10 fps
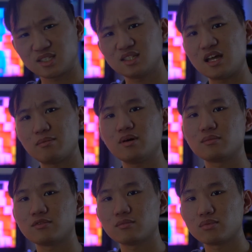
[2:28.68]
step
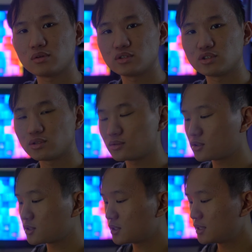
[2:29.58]
up from point and
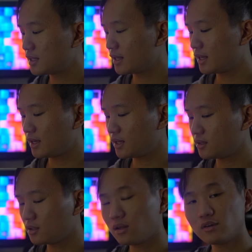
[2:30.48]
shoots, and
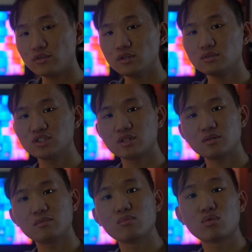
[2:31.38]
they'll offer you
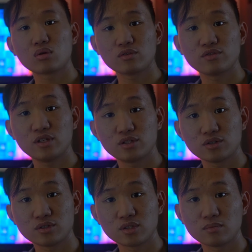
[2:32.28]
generally more
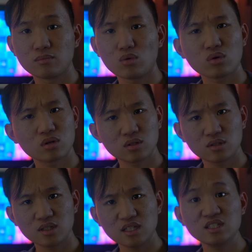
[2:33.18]
features and
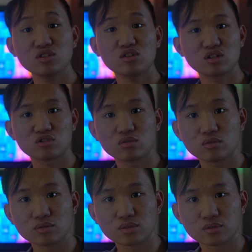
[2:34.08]
easier
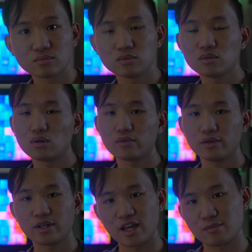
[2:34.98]
controls over
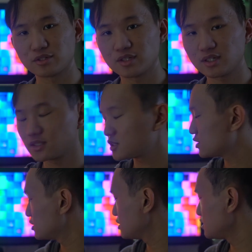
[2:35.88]
your camera settings.
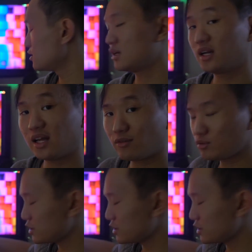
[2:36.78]
And I have one